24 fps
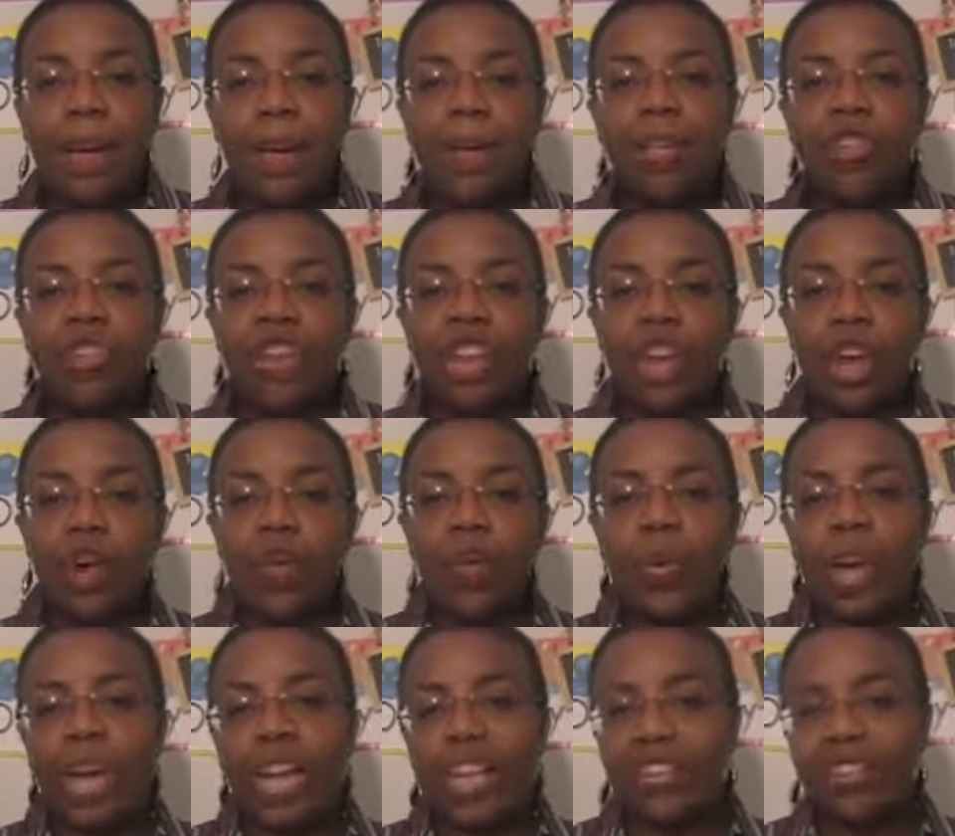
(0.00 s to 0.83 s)
But you know
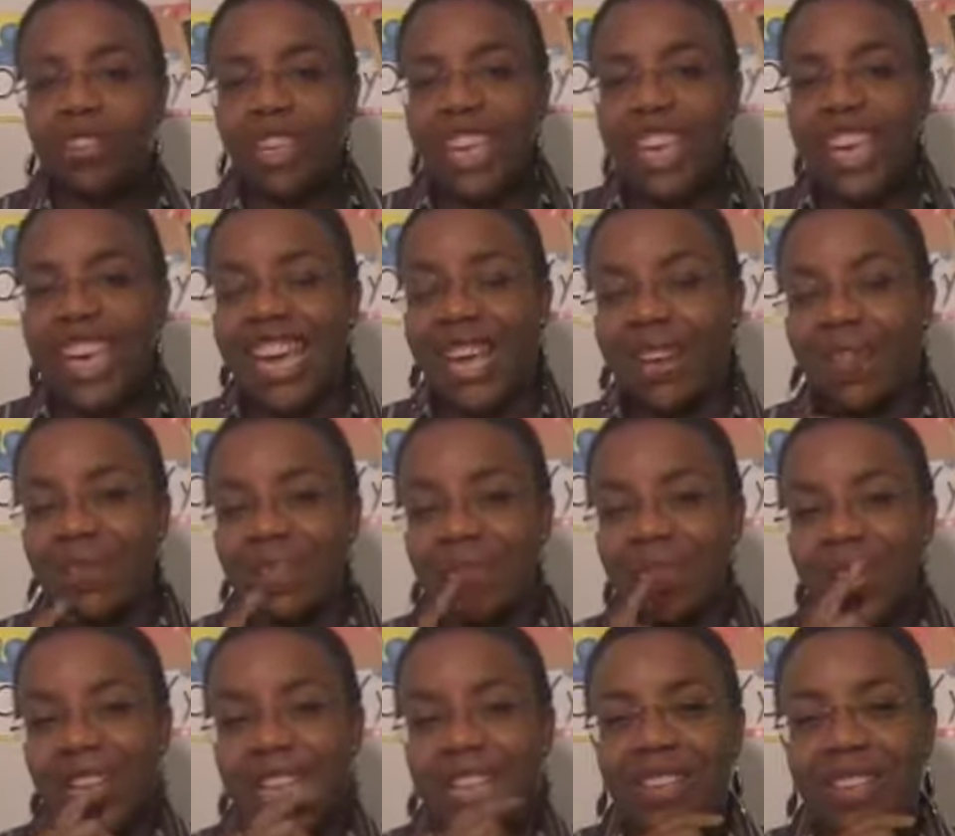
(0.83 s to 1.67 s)
what? You can't
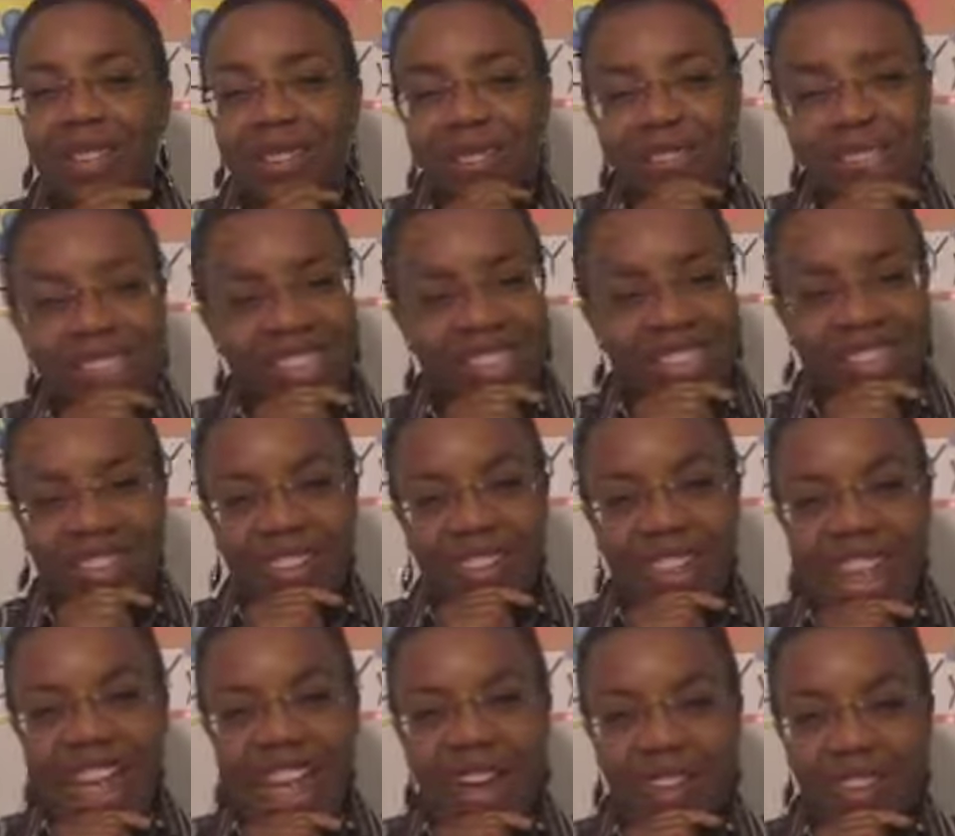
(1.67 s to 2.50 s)
read during
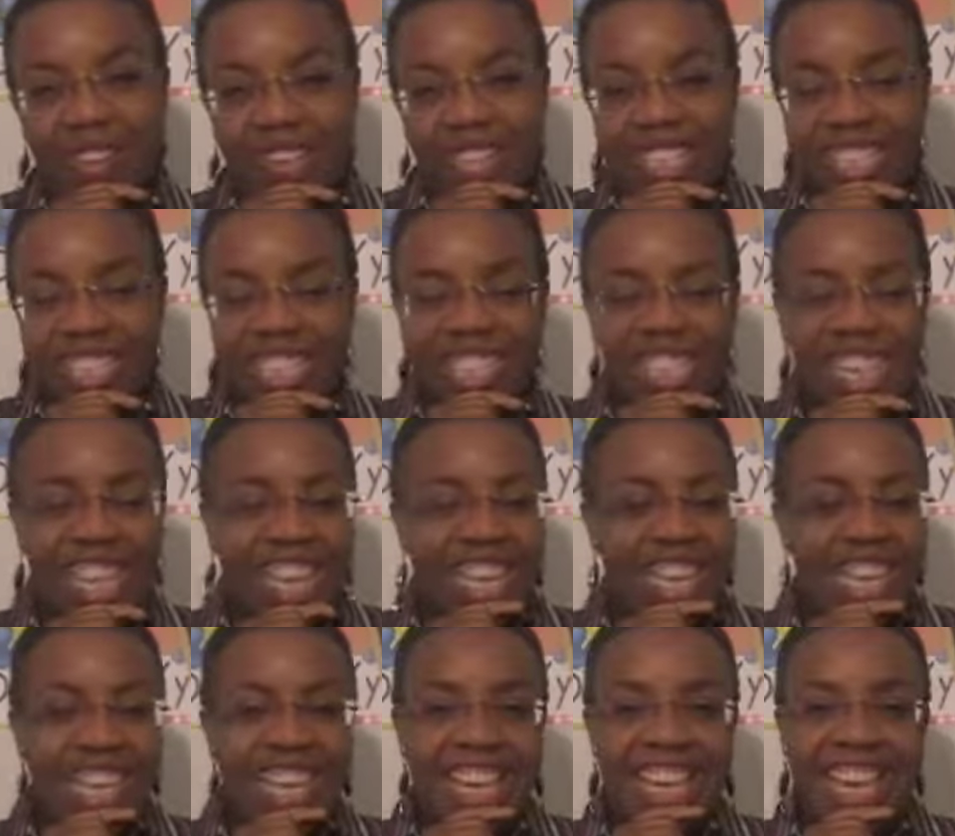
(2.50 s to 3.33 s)
school hours. Yeah,
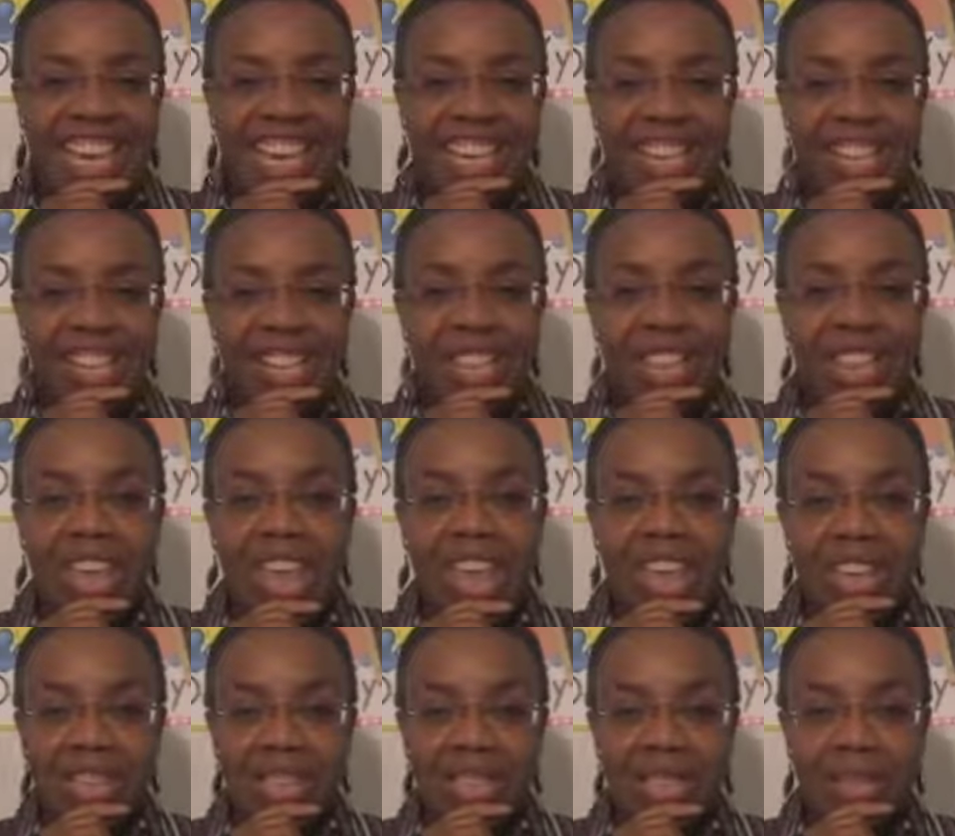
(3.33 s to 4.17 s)
you can't do
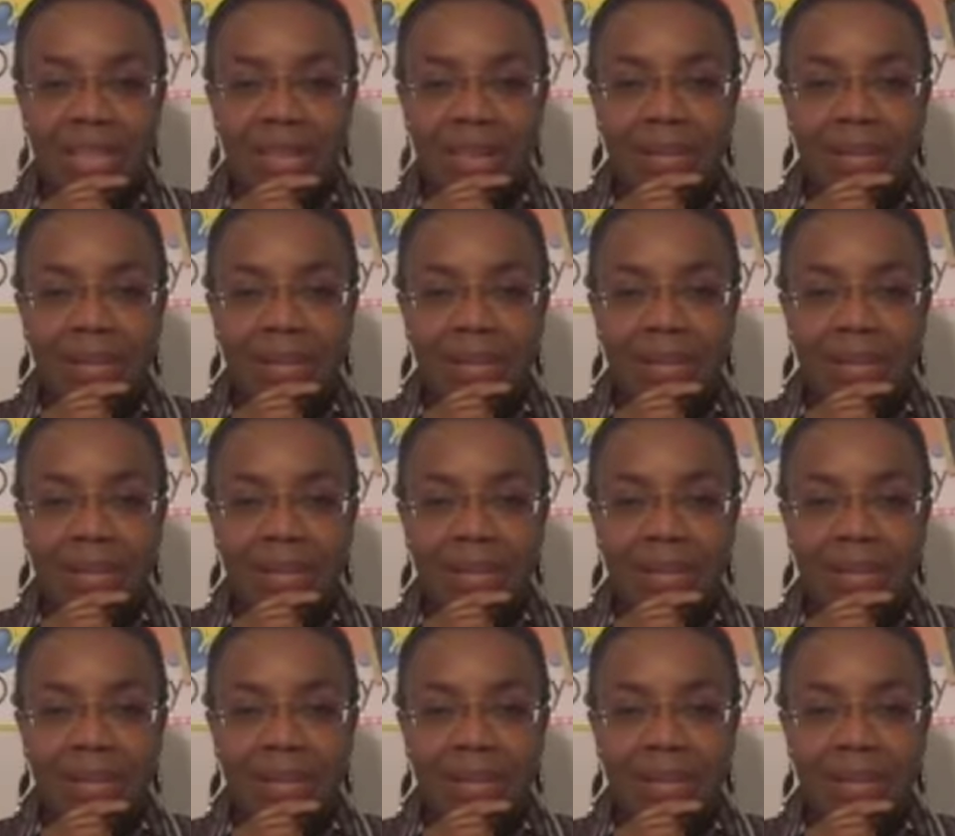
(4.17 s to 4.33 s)
that.